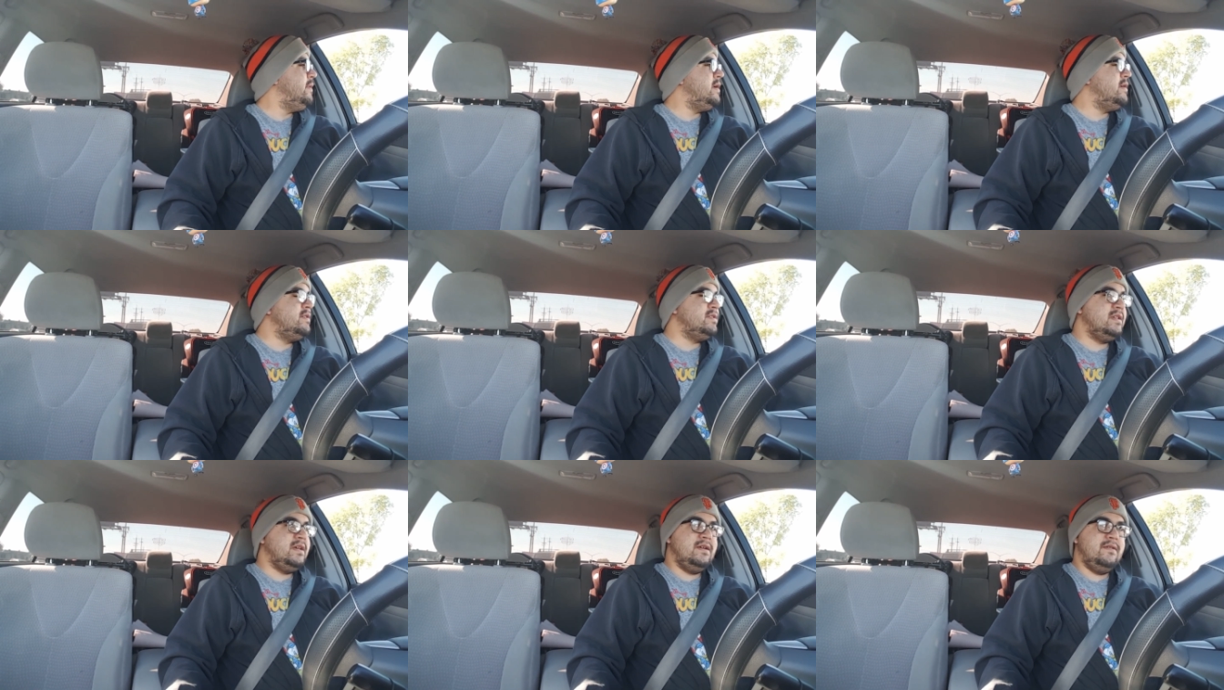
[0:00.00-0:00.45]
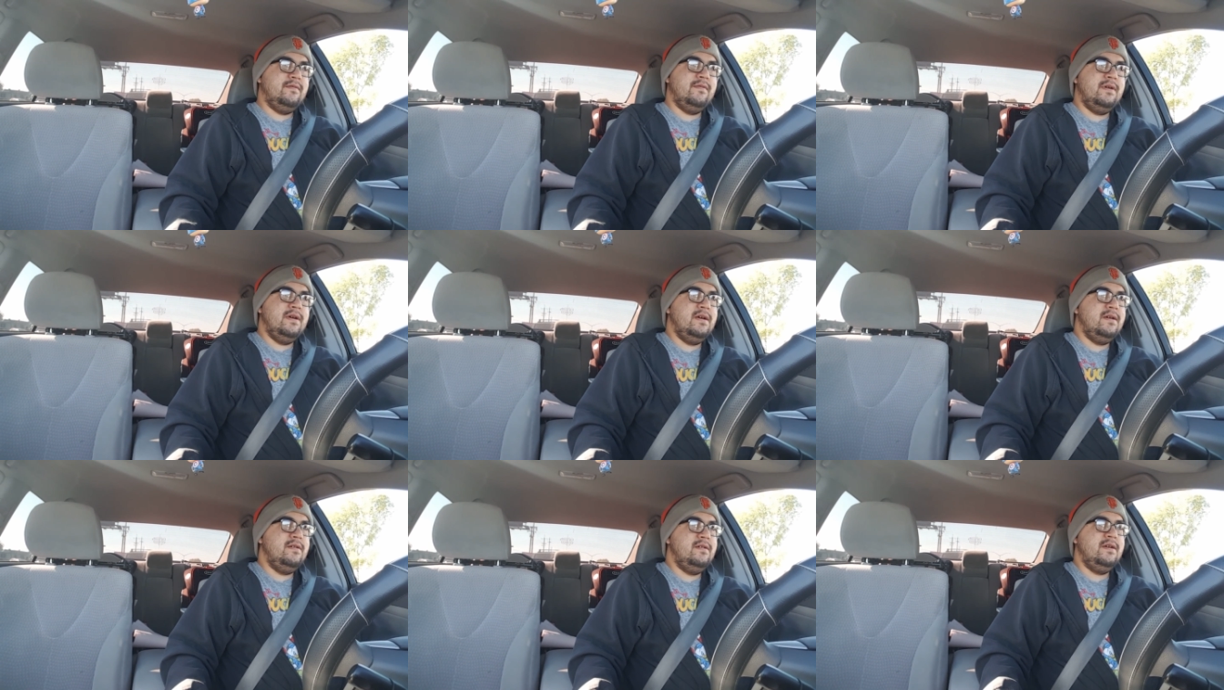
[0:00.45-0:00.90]
but I was like,
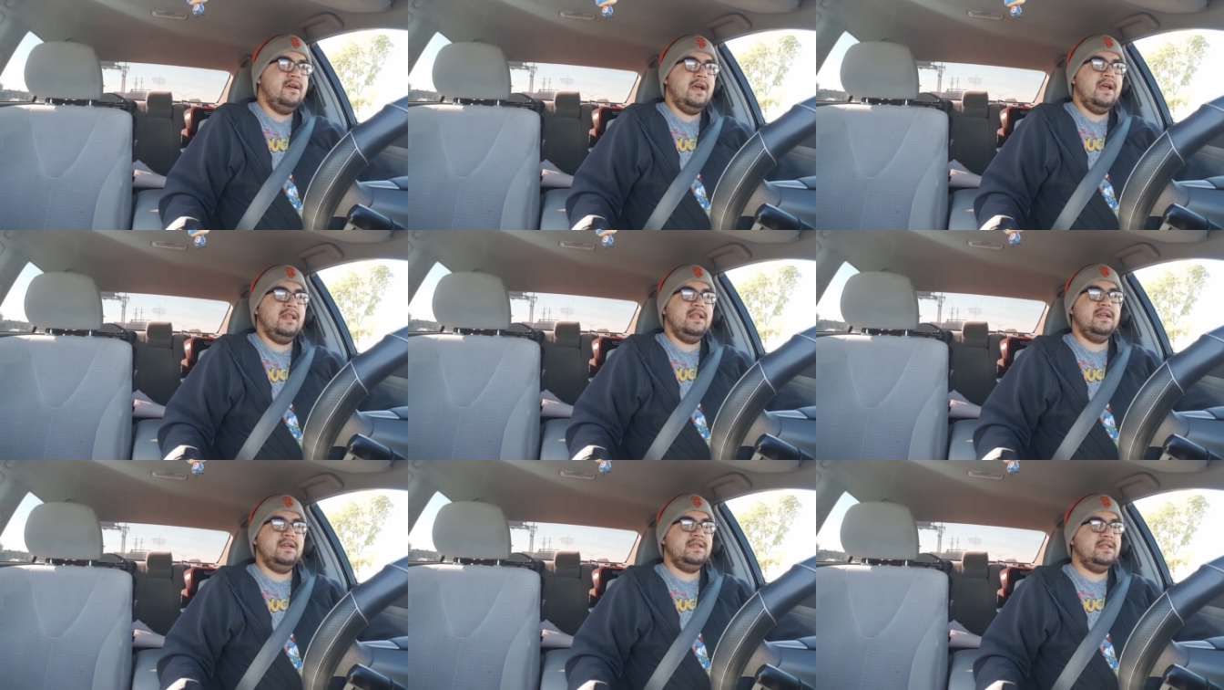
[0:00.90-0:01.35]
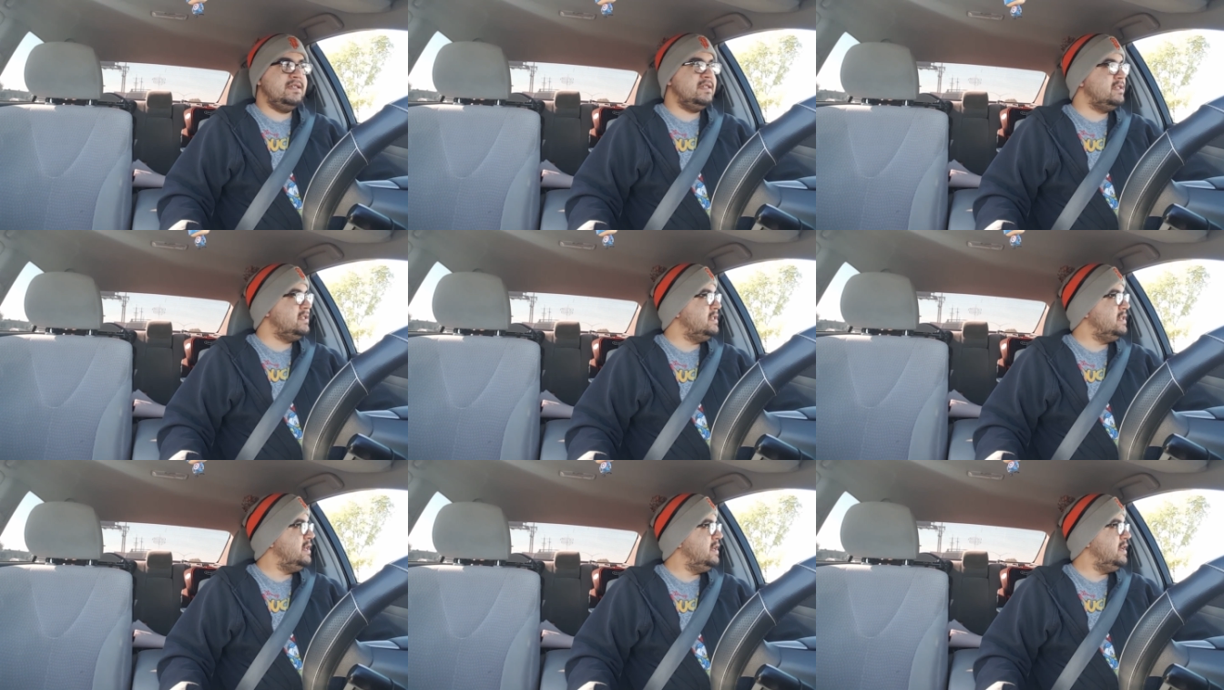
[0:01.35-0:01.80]
well, at
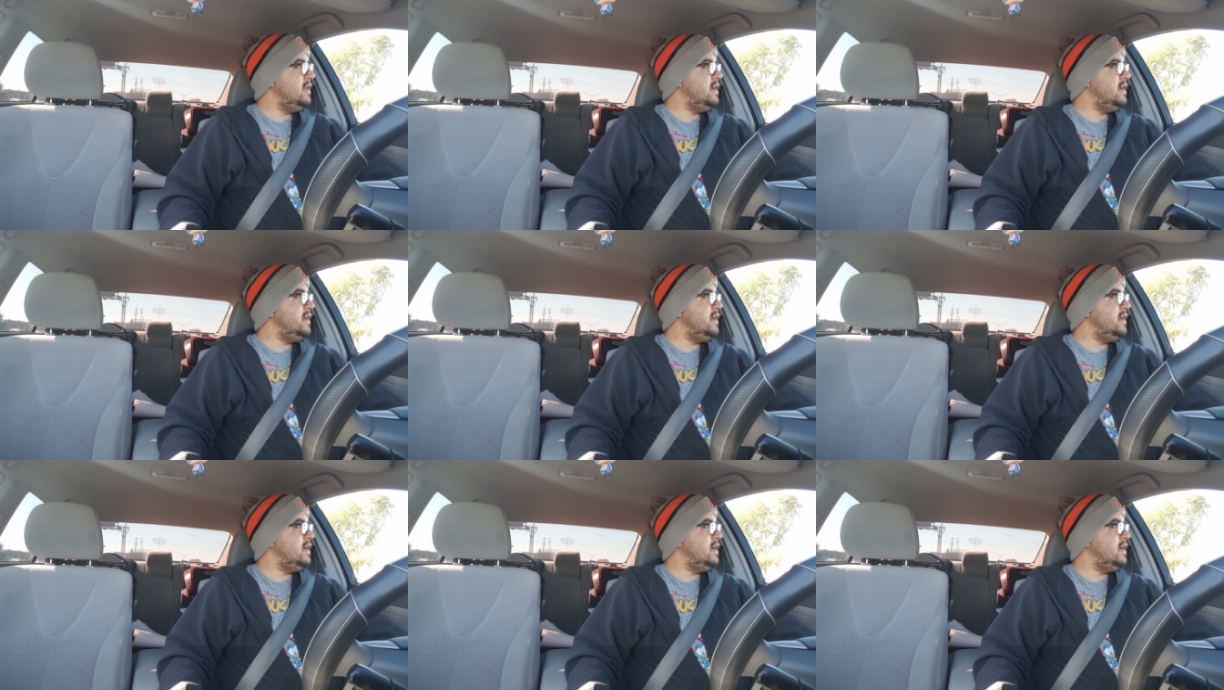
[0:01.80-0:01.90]
least,